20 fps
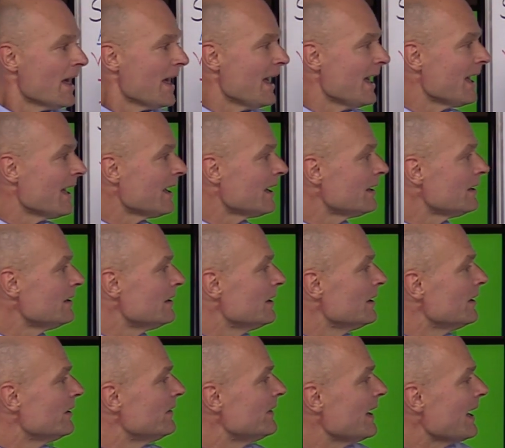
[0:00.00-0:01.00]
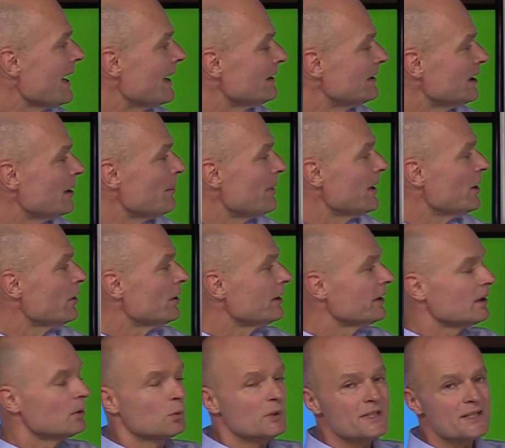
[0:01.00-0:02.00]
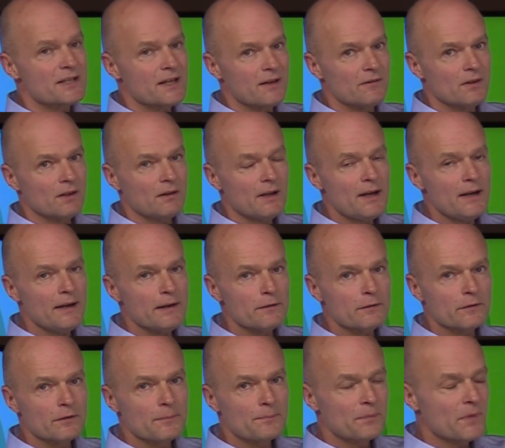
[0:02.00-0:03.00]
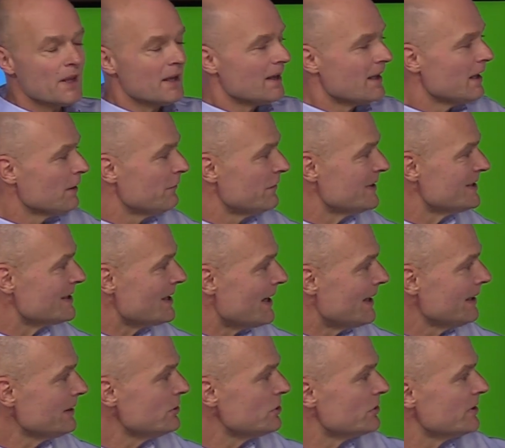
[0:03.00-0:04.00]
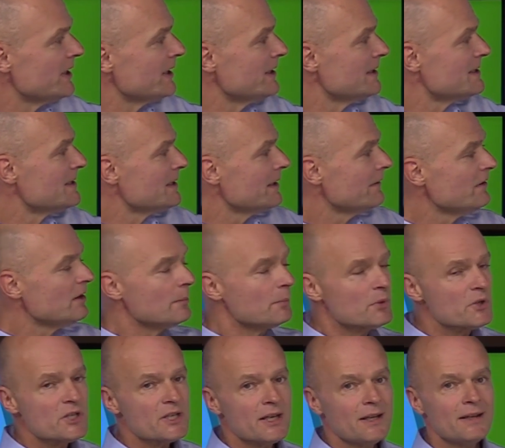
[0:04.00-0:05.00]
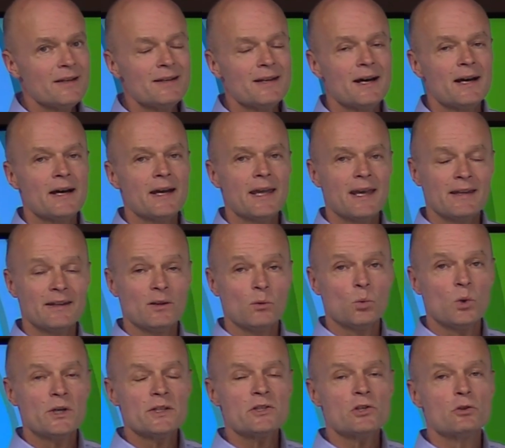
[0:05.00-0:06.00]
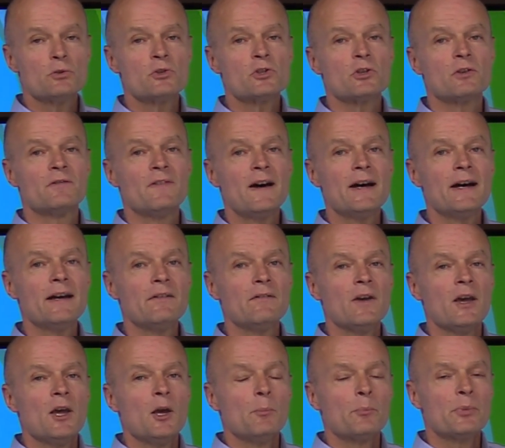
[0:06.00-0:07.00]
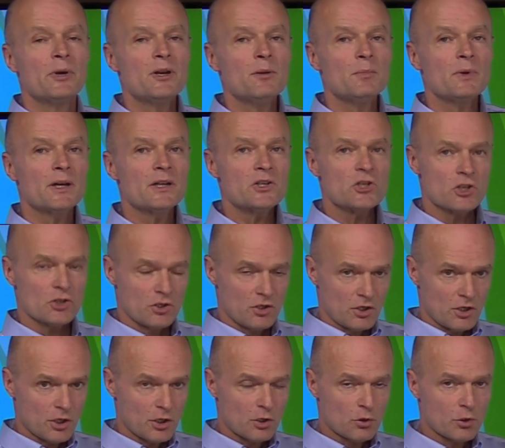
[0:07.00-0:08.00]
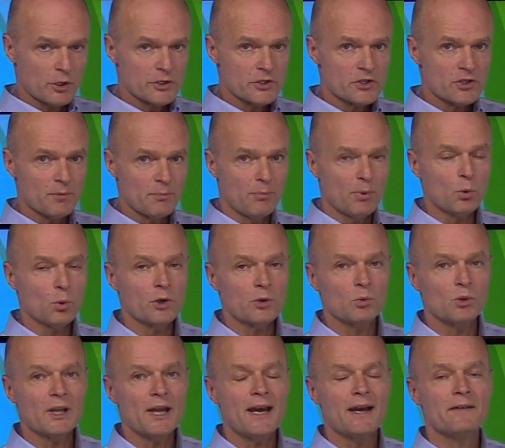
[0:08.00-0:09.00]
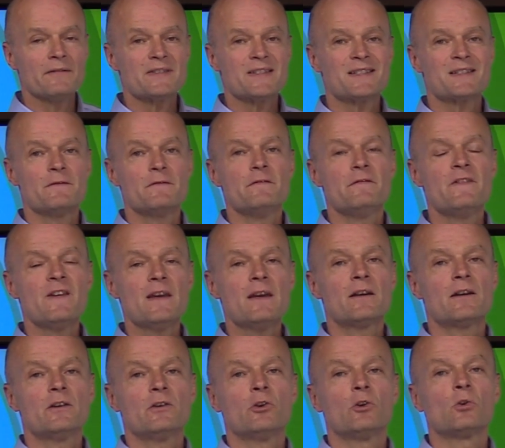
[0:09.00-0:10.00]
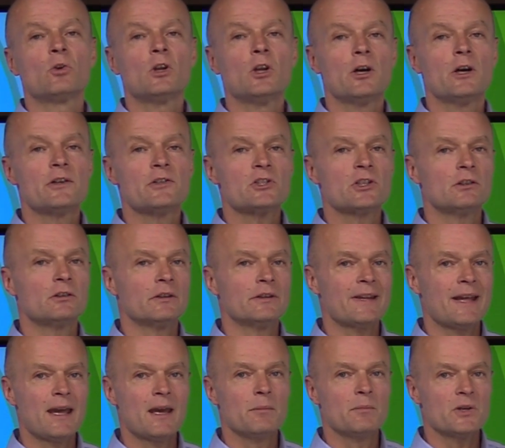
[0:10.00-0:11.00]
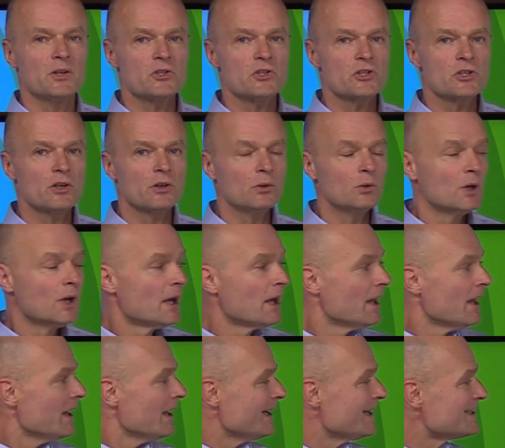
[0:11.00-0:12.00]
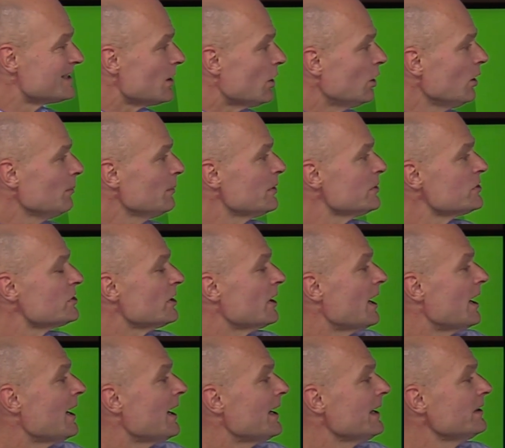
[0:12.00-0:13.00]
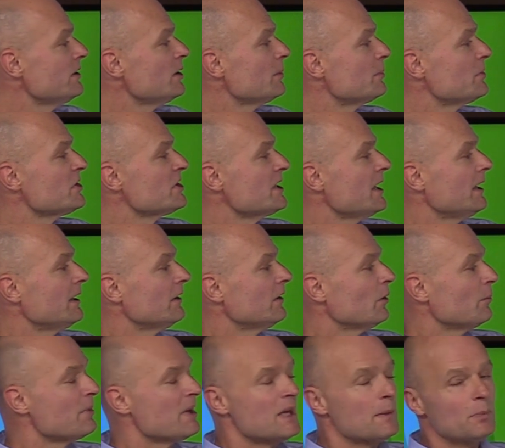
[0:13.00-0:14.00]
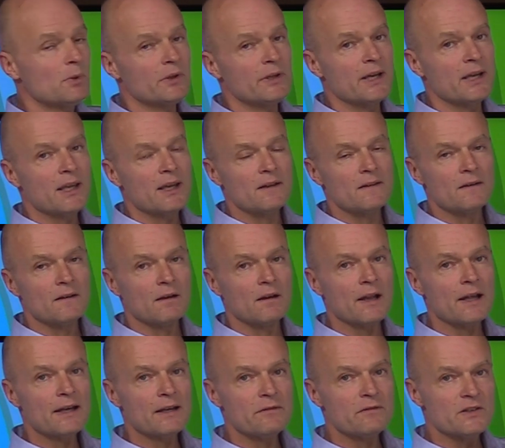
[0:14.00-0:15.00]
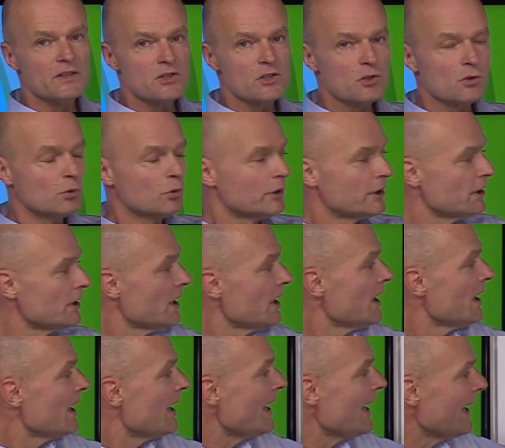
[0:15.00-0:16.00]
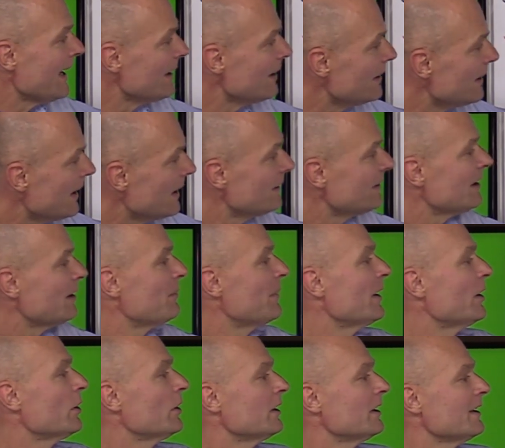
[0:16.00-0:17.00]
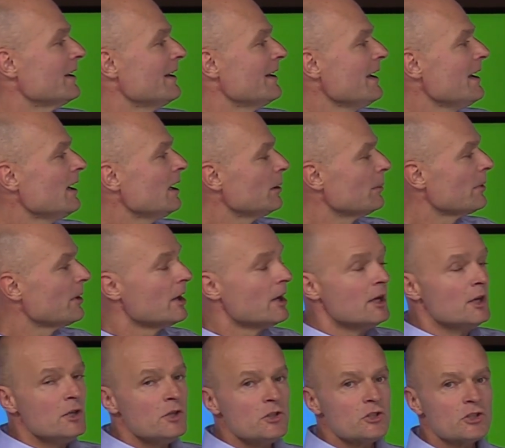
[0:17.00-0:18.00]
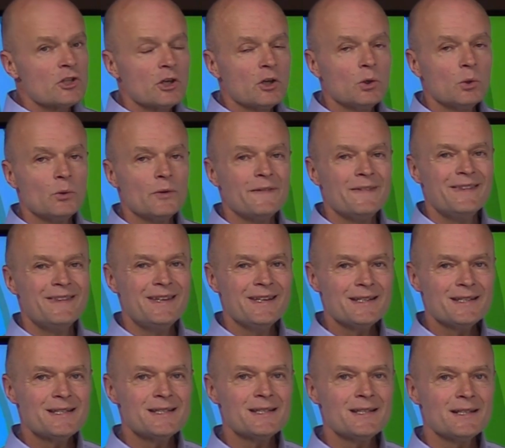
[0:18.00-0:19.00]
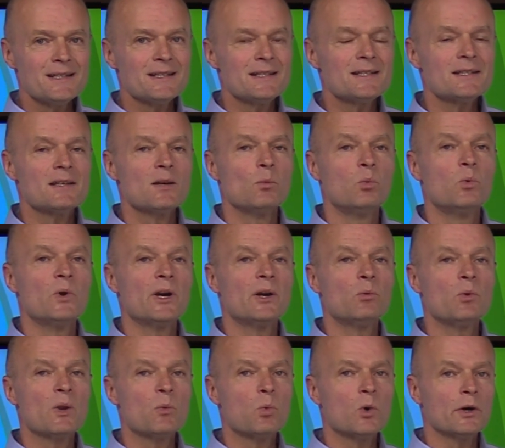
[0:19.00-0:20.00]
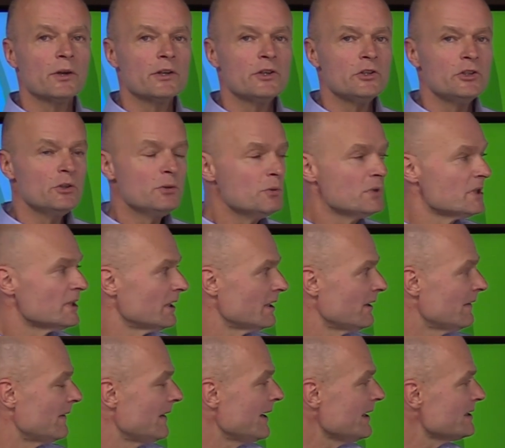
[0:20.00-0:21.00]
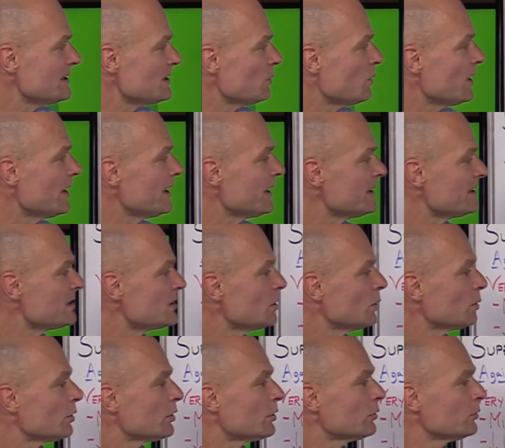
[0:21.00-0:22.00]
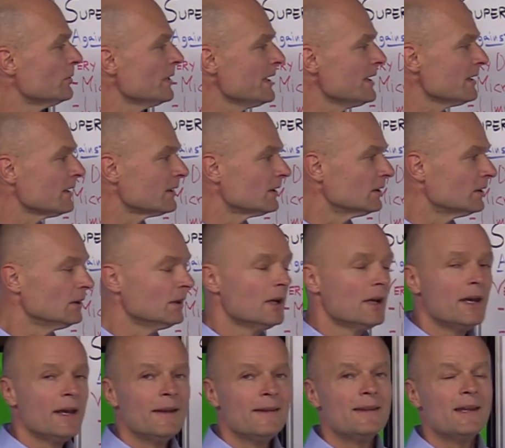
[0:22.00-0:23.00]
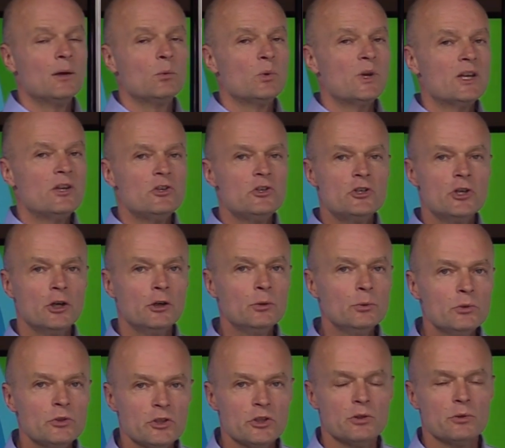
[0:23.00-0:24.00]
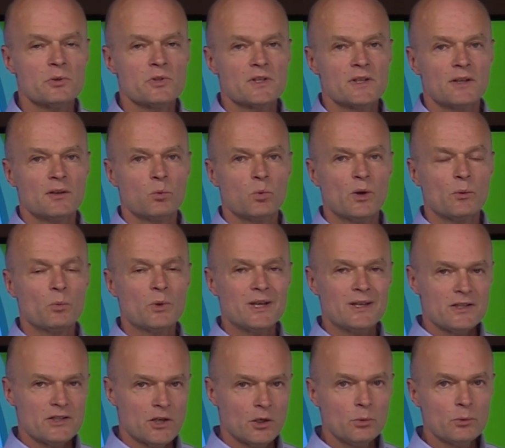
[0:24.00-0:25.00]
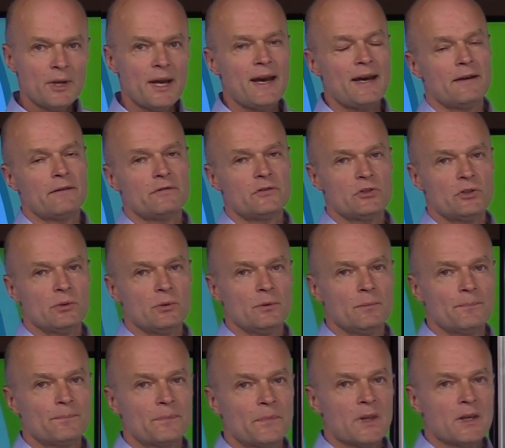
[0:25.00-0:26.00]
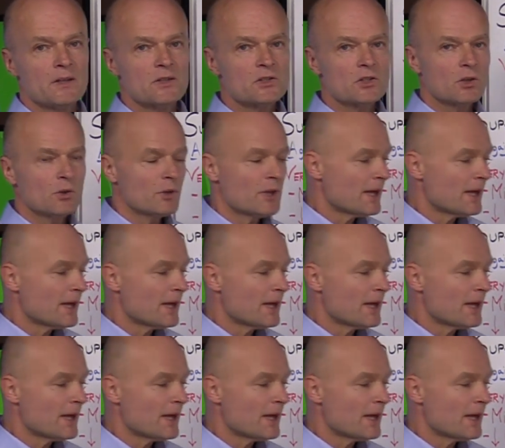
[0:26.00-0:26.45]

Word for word: and the antibiotic will save their life. If it's untreated, seventy percent die, and the ones who survive pretty much across the board will have severe neurological damage. So it's almost one hundred percent of people that get their life destroyed, and an antibiotic can help. So this is where we want to use it, and that's why it's so critical that we don't use it when we don't have to, so